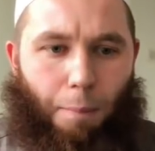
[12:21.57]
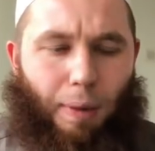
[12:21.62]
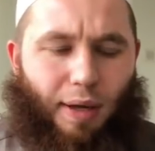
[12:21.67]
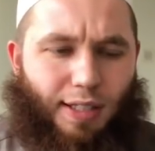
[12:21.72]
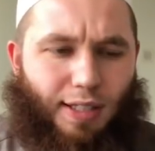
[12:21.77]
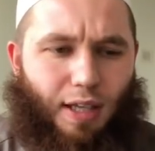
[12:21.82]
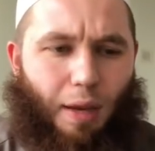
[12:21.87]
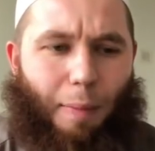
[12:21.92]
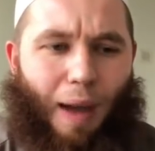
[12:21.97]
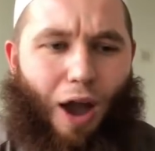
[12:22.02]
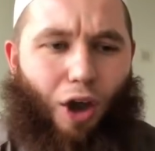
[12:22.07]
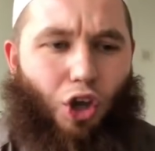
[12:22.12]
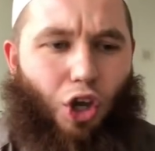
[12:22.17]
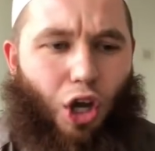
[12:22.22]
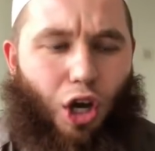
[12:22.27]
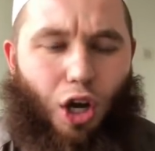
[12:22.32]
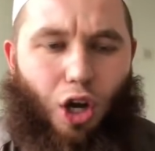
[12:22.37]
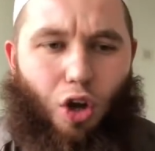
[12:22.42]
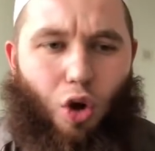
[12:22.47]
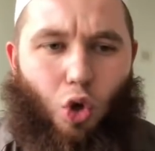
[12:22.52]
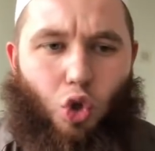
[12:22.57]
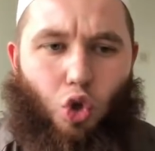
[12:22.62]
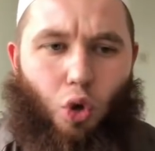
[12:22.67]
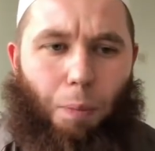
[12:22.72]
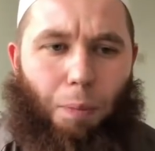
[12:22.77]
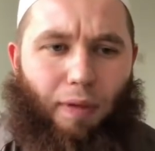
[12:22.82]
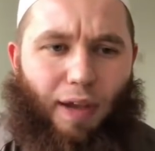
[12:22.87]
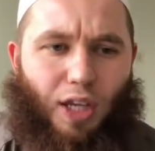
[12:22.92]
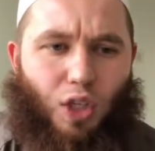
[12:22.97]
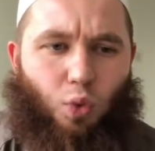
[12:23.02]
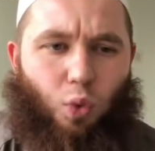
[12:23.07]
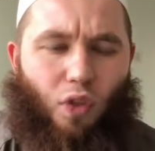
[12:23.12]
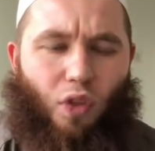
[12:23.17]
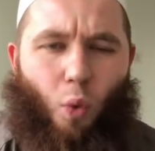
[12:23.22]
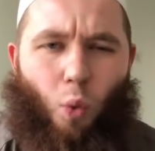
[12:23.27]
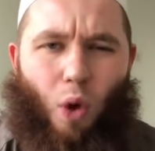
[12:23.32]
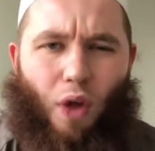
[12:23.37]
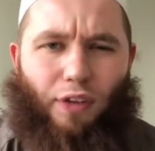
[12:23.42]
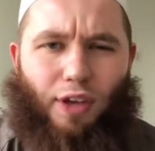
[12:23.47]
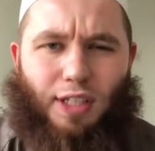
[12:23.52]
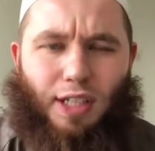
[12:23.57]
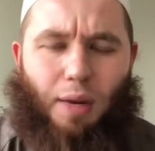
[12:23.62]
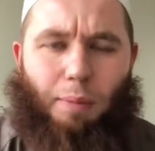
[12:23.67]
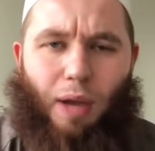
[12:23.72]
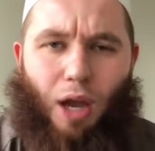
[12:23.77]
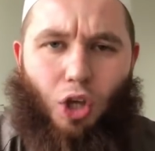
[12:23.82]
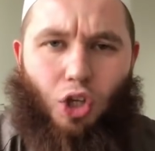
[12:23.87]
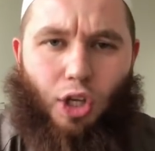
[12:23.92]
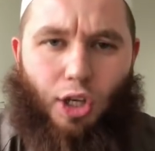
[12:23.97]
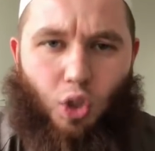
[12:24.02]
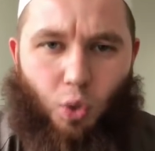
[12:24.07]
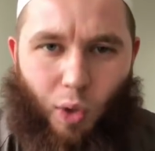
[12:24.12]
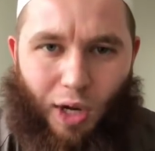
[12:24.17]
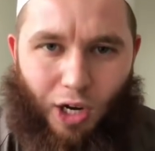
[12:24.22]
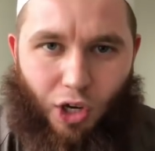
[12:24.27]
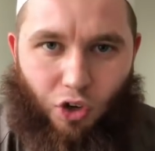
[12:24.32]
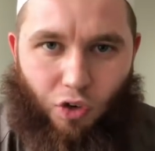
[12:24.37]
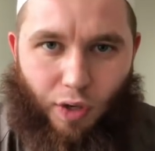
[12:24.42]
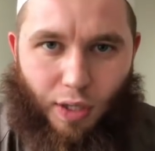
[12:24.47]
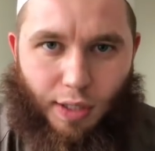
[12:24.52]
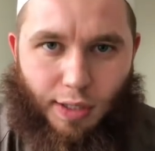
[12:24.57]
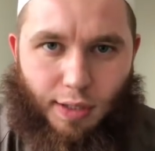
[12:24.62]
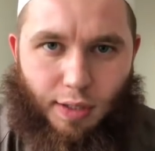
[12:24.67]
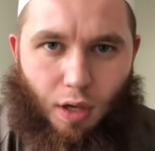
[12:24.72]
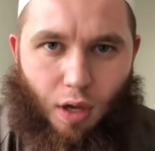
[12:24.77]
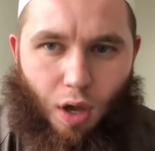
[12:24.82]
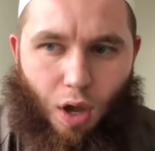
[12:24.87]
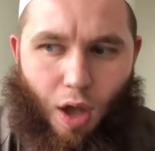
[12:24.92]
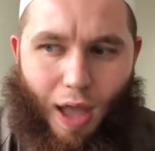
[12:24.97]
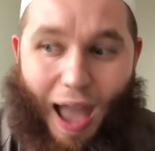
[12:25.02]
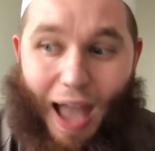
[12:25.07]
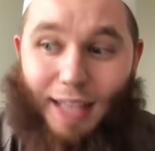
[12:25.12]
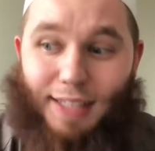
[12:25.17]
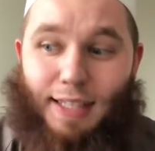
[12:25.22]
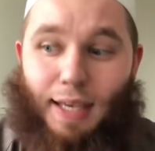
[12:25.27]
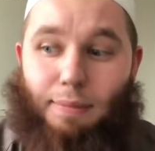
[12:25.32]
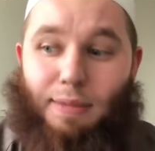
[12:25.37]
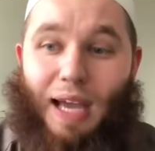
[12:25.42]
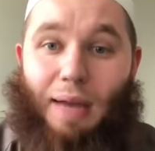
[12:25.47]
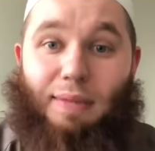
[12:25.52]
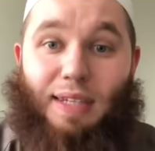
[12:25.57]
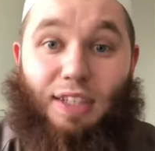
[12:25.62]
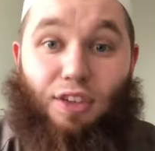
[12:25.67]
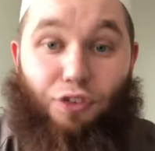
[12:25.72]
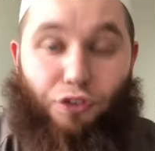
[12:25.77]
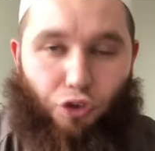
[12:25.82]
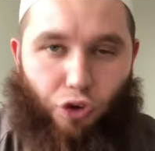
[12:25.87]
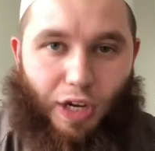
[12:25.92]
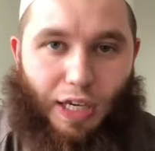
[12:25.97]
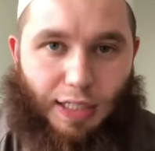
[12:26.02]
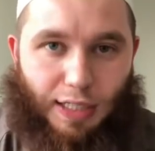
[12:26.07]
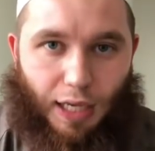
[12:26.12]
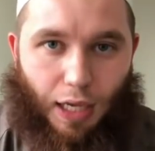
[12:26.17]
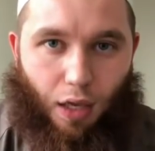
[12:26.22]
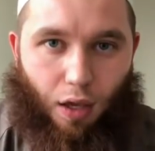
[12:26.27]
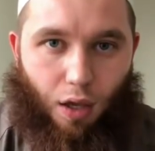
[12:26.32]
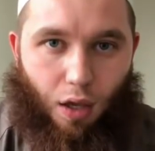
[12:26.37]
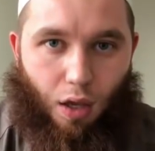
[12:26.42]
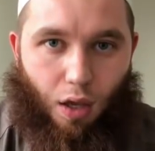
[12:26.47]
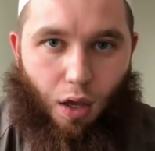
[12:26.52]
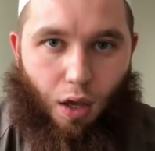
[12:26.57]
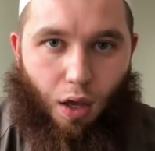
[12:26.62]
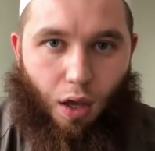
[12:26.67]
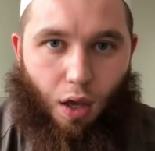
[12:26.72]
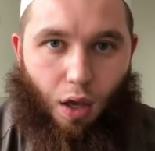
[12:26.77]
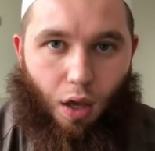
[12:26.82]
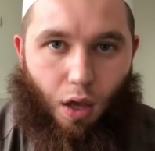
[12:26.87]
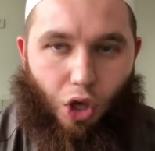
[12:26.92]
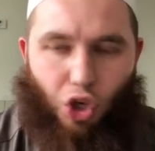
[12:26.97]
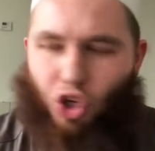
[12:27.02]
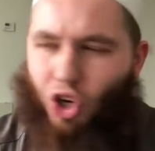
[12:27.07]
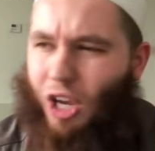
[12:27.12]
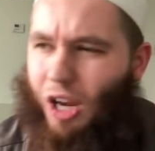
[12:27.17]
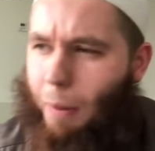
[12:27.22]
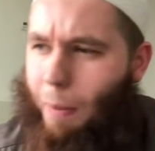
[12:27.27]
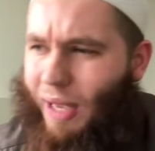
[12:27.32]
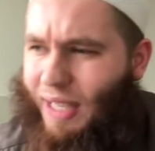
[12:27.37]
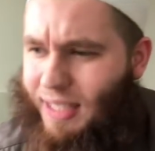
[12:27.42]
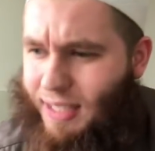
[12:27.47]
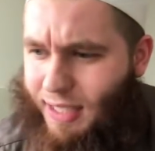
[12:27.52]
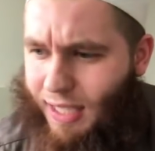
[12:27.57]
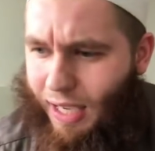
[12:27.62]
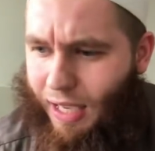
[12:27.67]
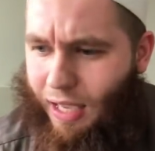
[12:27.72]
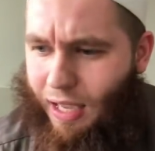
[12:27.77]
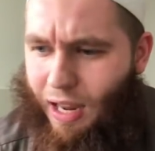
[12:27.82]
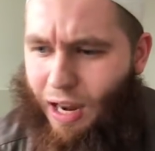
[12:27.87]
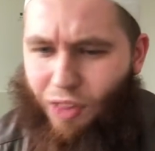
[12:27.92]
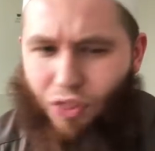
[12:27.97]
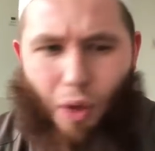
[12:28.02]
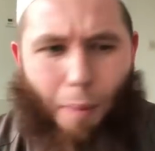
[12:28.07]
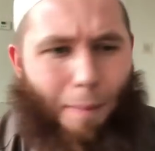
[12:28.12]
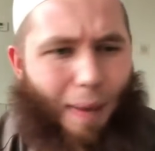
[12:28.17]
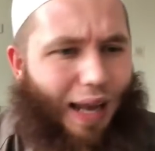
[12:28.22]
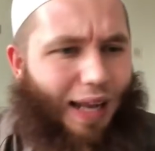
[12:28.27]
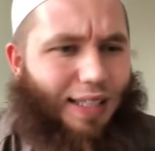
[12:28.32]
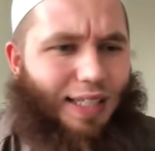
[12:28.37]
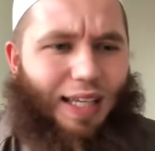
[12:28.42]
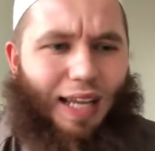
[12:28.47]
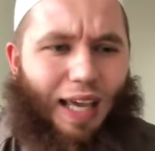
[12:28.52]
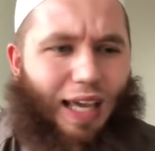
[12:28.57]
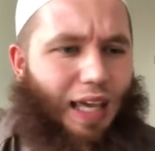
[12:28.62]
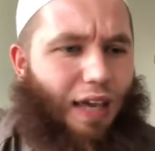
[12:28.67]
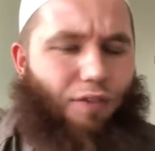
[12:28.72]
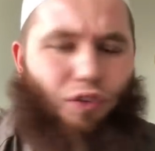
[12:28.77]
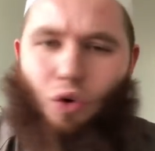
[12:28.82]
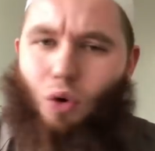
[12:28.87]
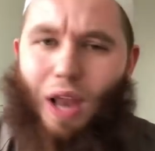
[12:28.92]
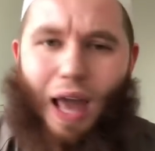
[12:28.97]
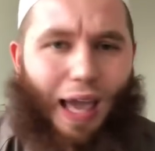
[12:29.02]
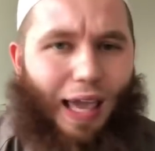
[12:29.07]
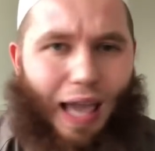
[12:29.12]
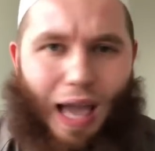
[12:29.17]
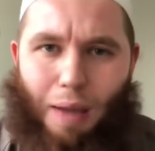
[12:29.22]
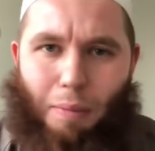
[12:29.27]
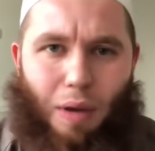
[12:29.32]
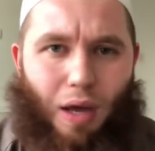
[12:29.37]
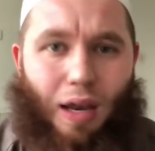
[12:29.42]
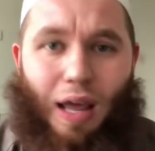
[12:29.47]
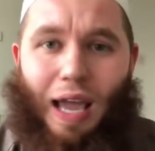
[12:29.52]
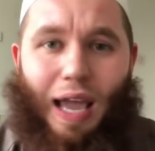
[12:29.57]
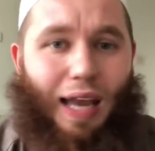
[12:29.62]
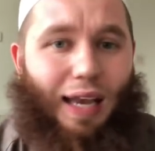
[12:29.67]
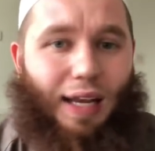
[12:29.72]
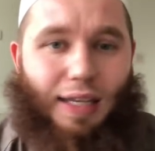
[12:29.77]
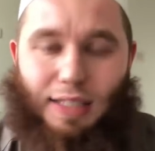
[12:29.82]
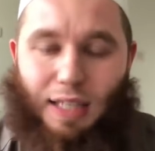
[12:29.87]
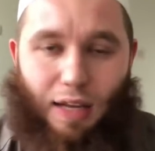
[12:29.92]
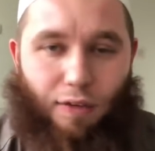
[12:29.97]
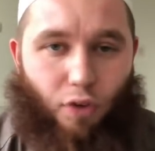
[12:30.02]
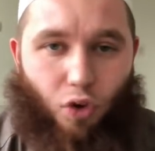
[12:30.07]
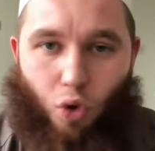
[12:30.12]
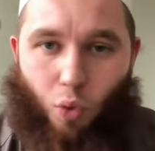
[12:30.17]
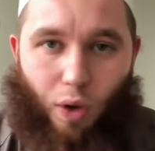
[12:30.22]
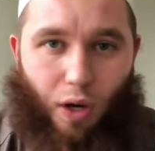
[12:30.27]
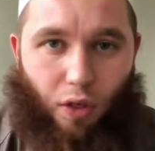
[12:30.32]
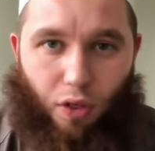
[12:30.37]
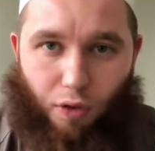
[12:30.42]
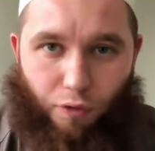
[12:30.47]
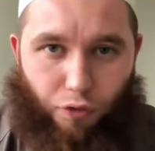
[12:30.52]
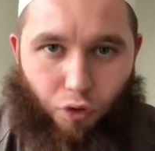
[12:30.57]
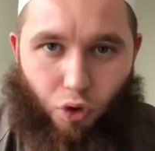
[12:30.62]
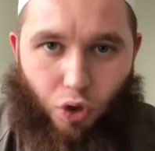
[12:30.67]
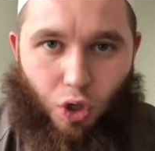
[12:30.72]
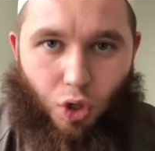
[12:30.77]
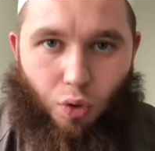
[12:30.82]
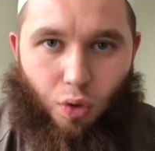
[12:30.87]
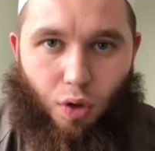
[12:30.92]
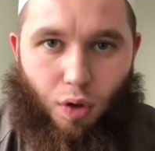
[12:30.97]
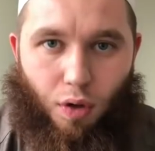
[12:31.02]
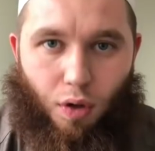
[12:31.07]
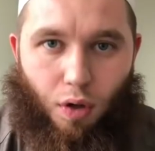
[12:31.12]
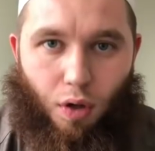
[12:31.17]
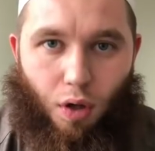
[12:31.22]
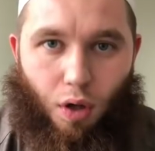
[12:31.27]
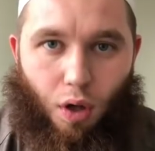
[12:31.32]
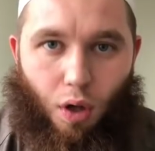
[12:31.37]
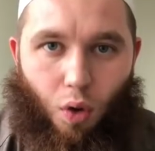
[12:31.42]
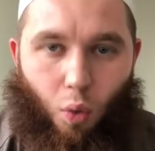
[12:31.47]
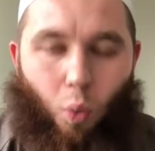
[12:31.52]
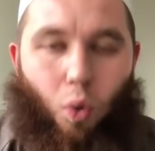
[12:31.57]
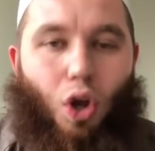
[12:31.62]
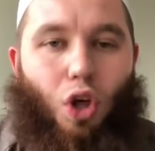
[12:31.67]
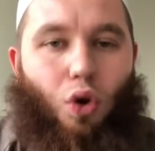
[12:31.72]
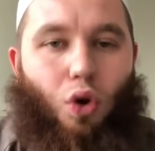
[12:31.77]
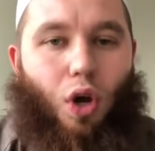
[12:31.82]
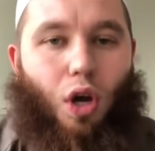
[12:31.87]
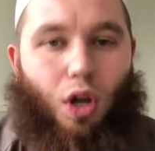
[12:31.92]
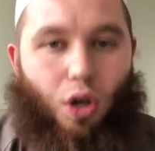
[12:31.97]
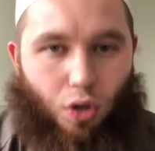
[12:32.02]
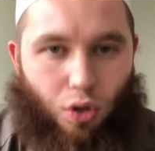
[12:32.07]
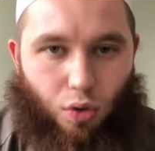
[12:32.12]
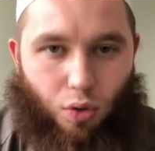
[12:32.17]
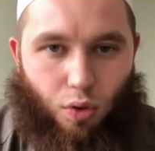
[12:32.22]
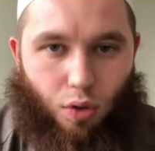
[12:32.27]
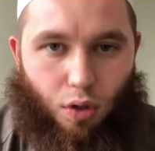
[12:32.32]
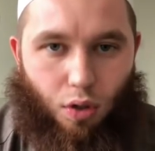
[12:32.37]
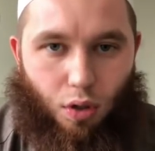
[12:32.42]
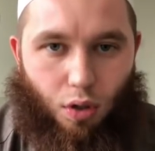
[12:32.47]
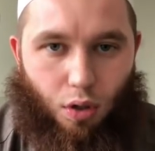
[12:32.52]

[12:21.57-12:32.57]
but somehow you're going to go to a place where the weather is going to be 120 degrees. And sometimes it's freezing. You're going to be sick. The medicine they give you, la ya'mal, it doesn't even do anything for you. What are you going to do?